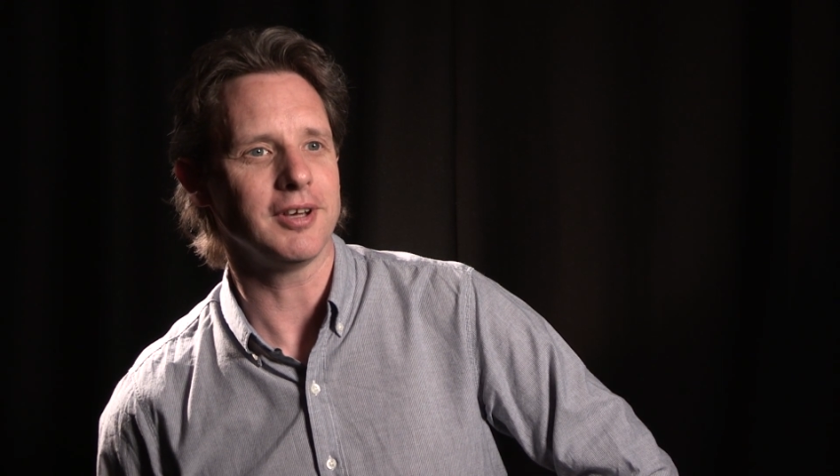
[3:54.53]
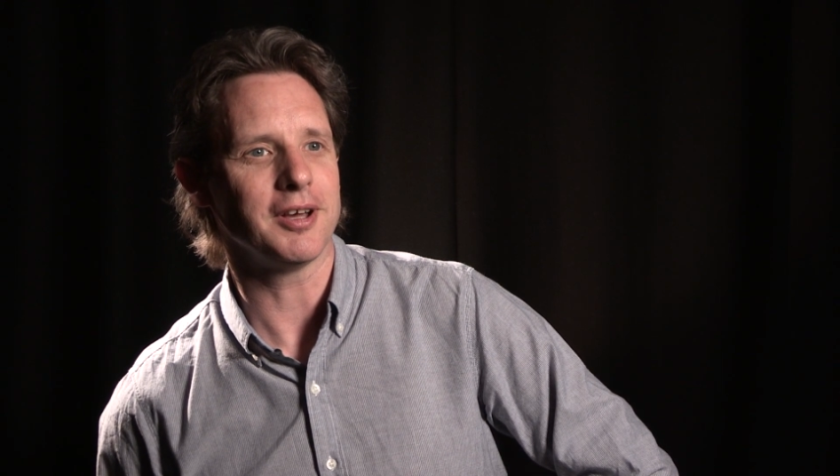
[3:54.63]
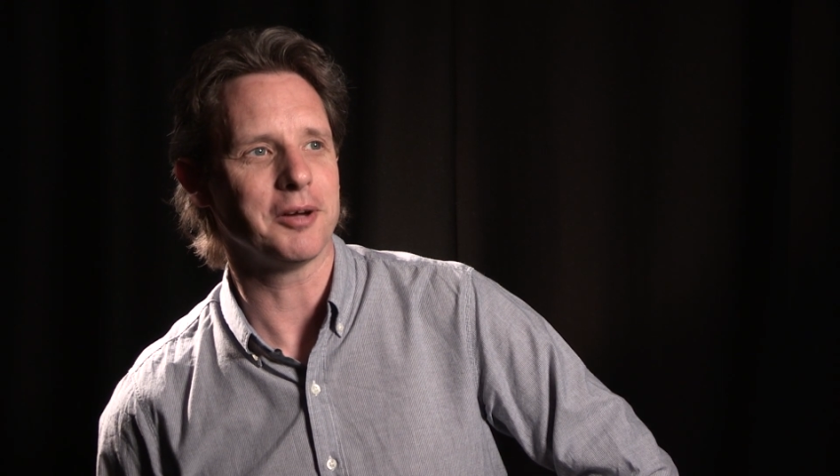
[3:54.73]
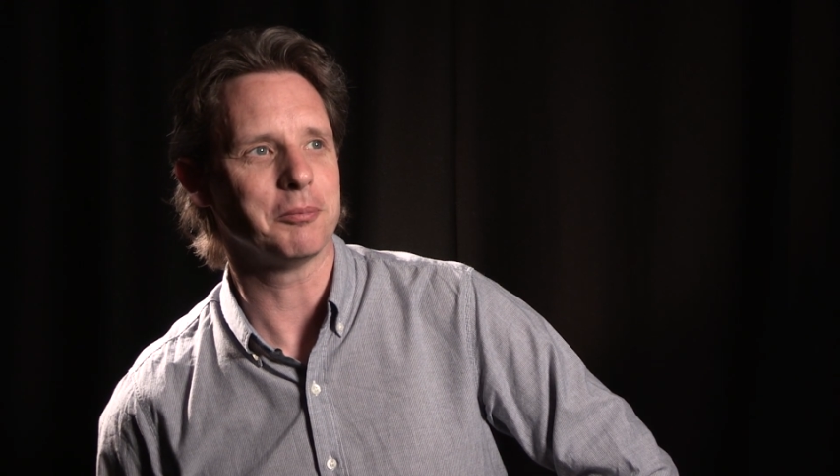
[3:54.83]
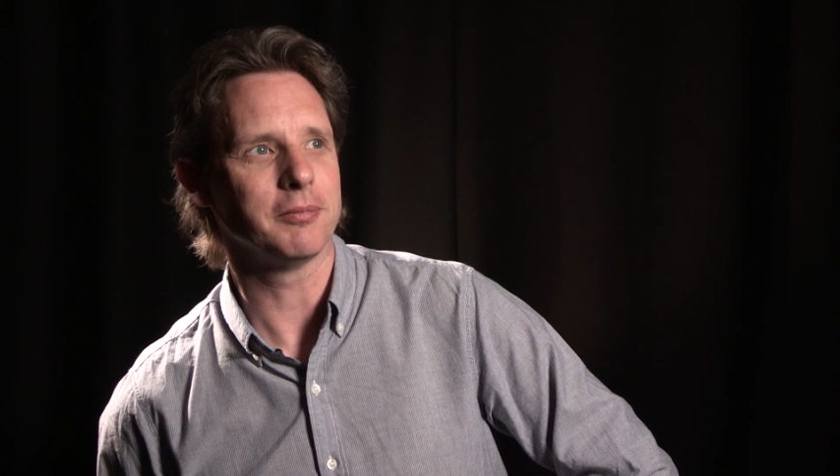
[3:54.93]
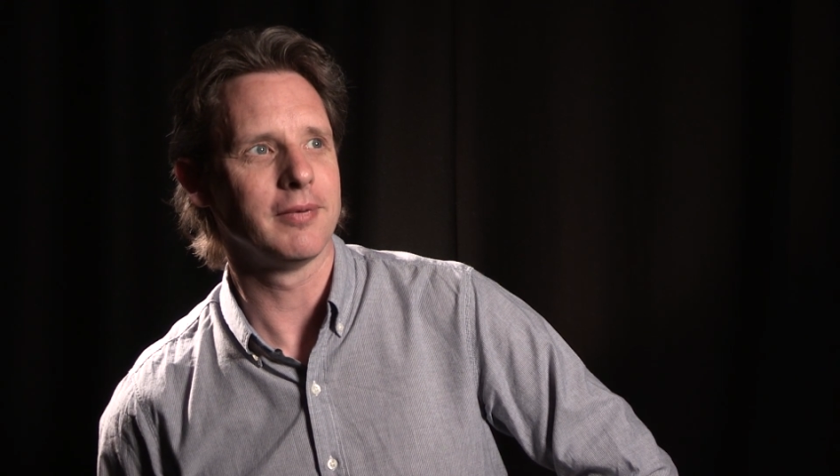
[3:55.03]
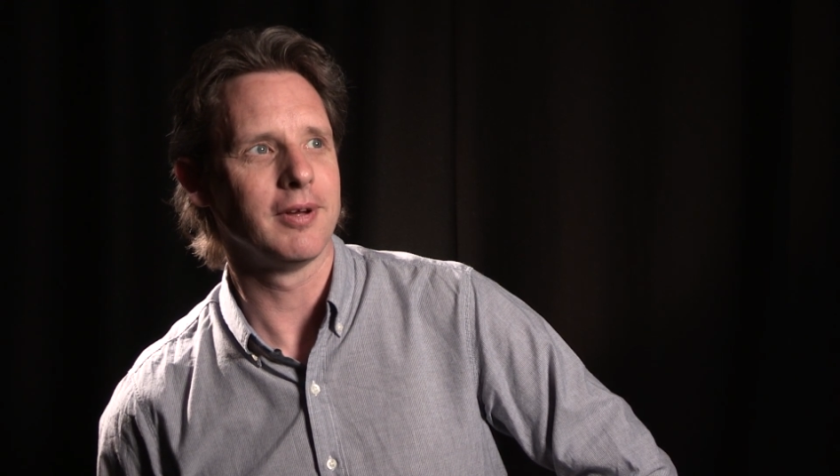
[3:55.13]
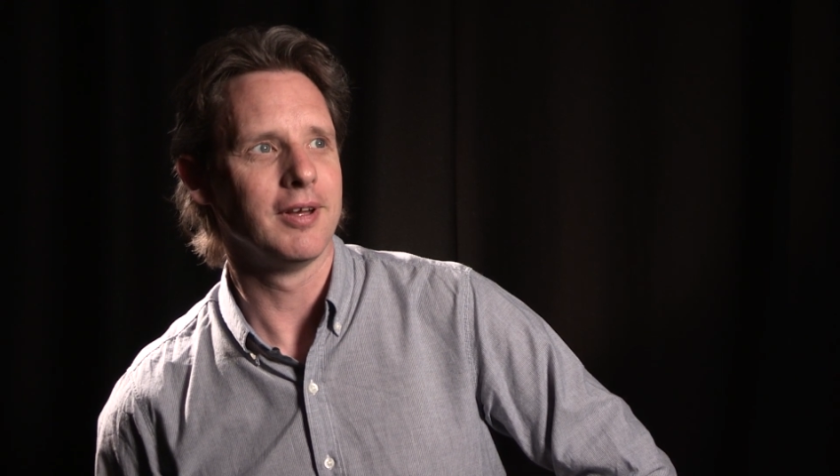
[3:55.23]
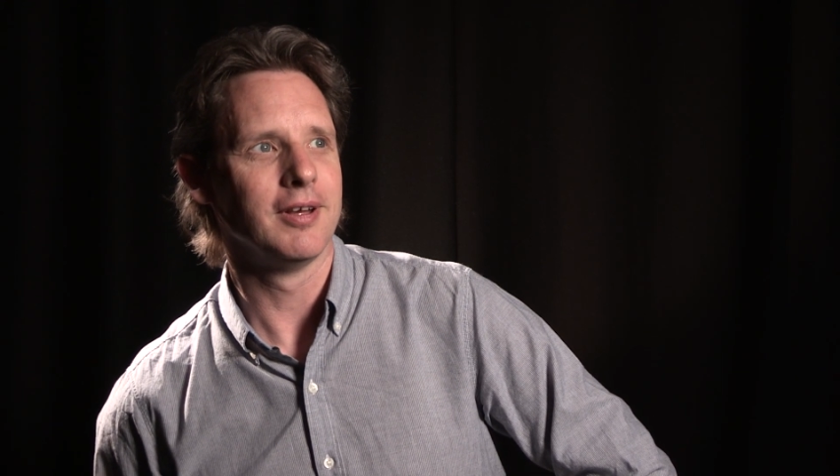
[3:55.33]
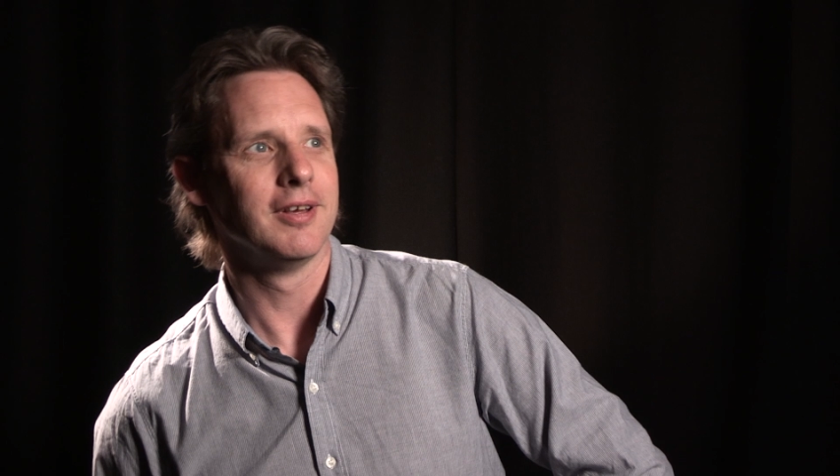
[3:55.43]

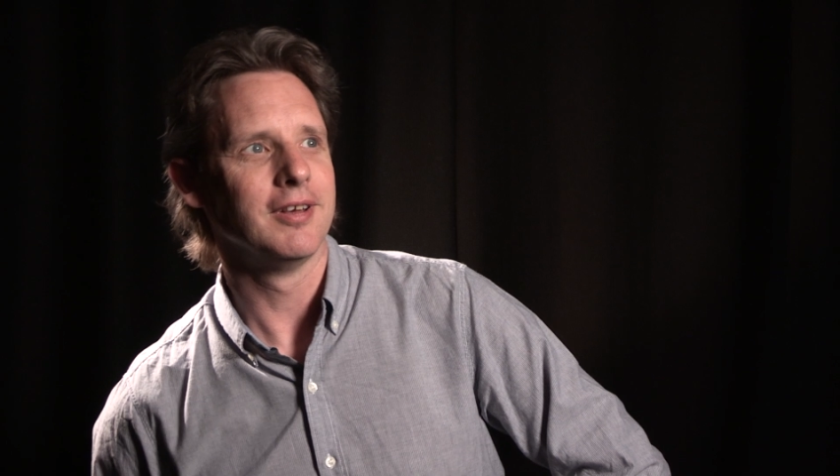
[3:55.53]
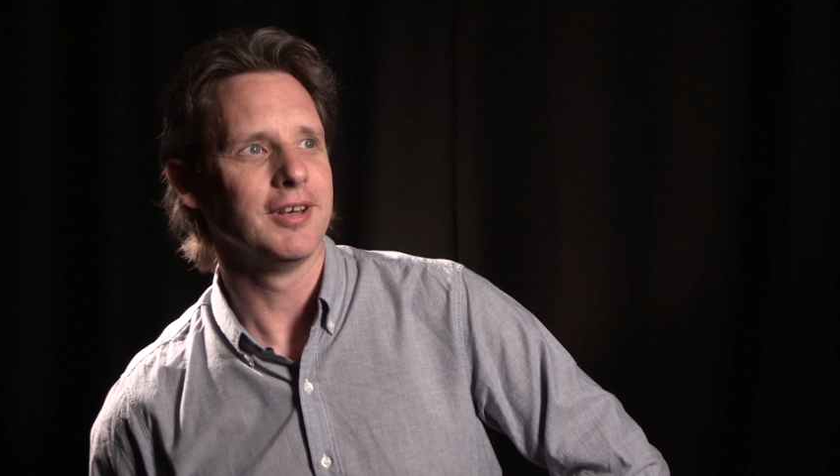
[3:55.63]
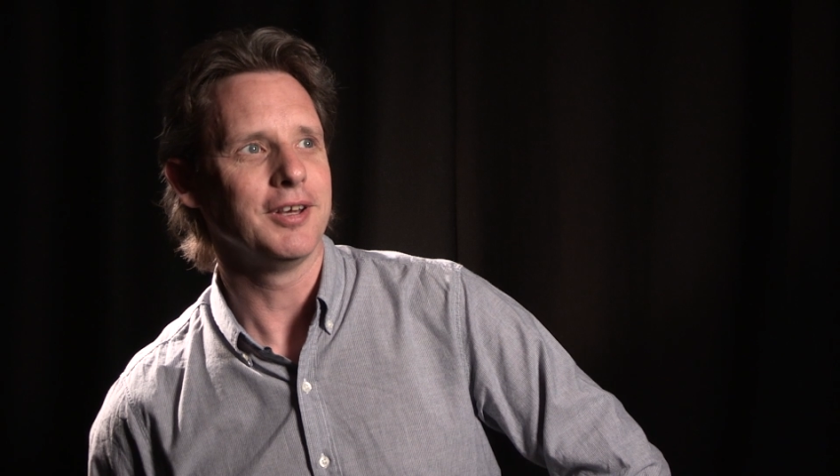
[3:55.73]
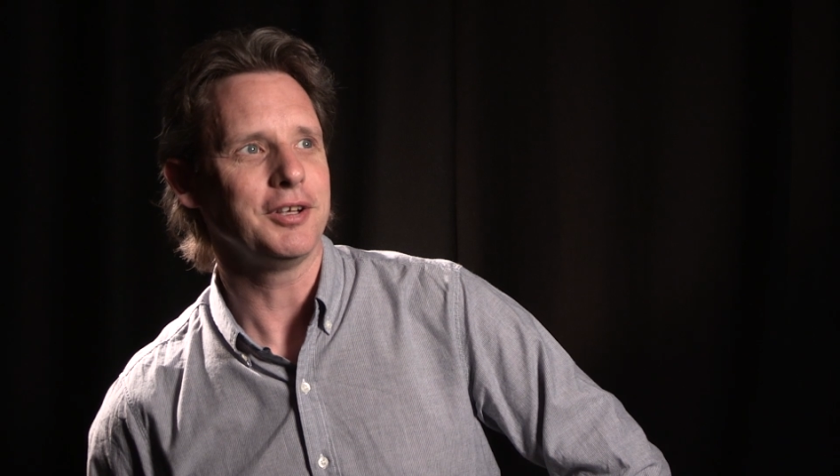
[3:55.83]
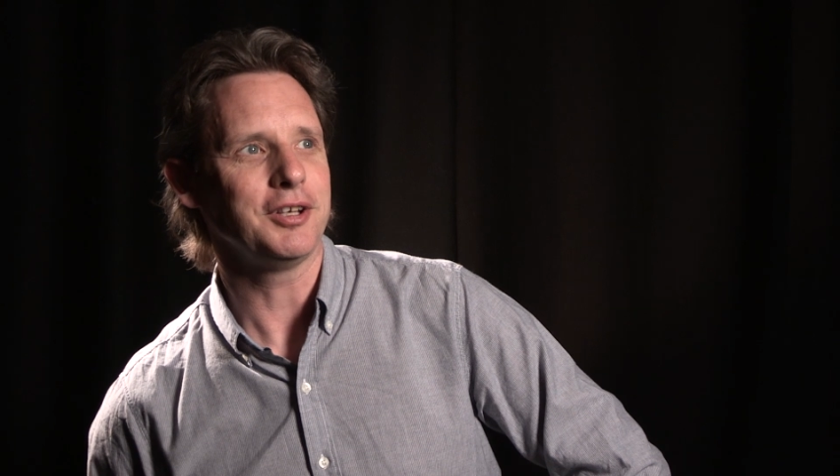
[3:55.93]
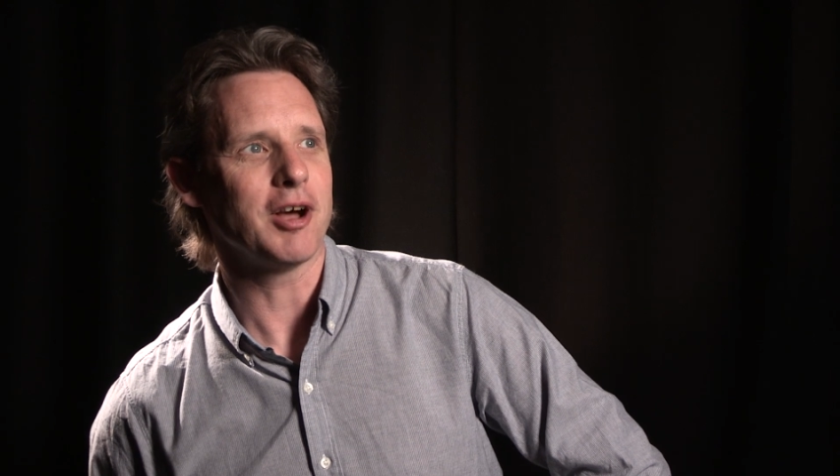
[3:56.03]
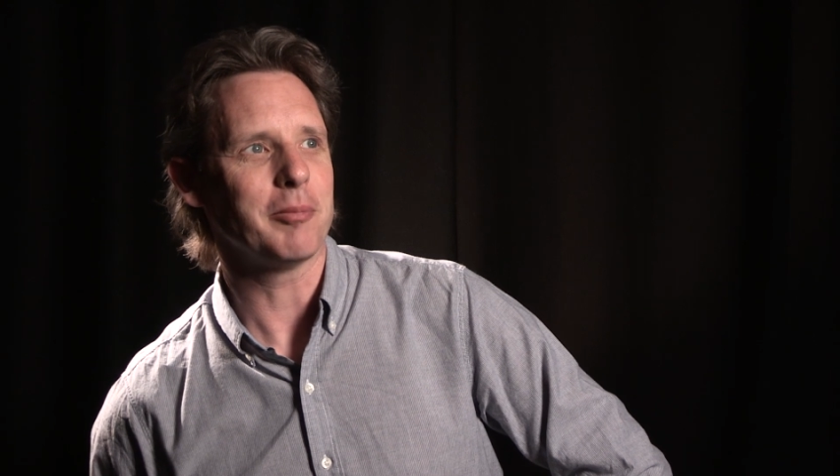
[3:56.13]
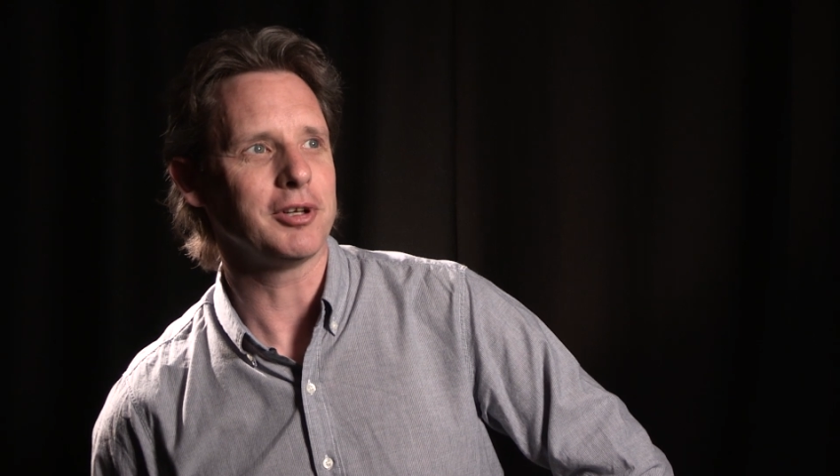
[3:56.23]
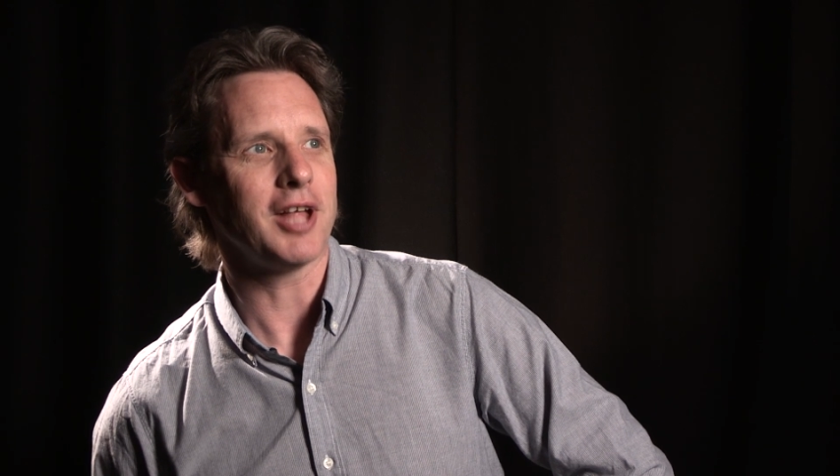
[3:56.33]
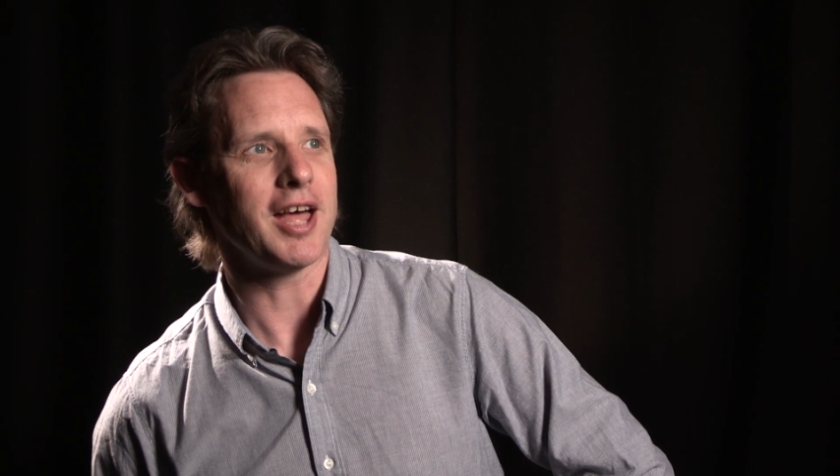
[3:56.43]
You know,
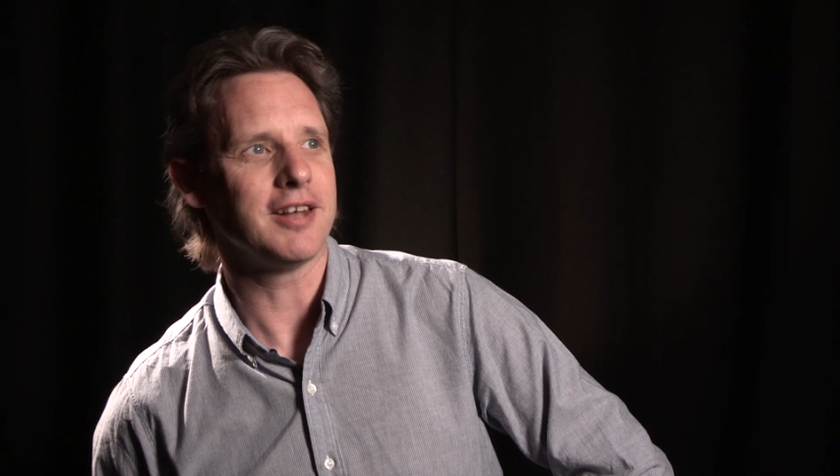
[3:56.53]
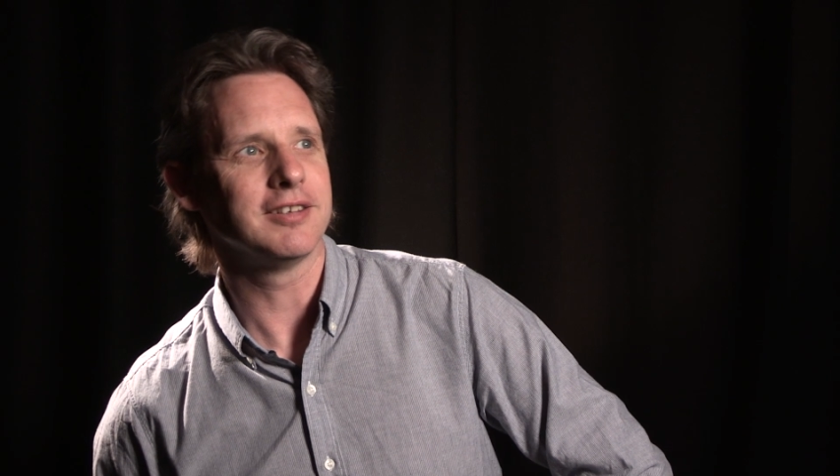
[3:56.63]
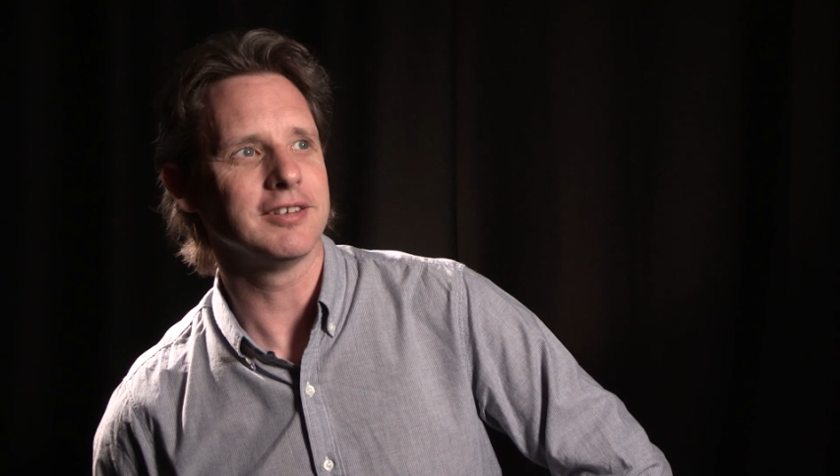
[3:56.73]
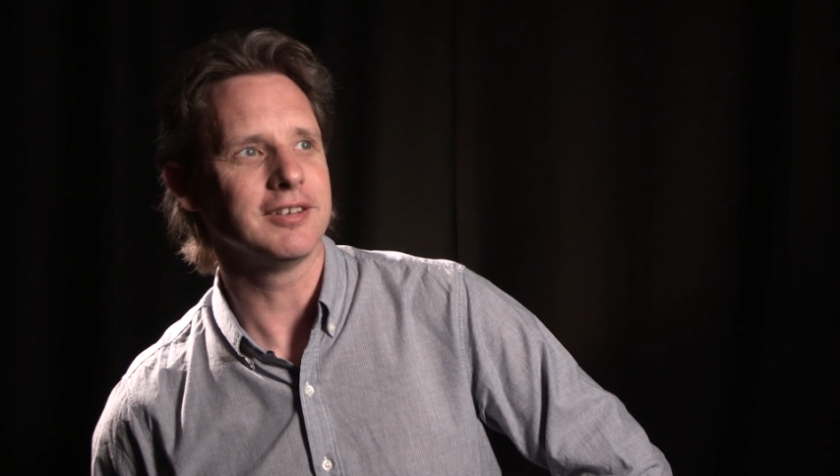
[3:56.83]
I'm glad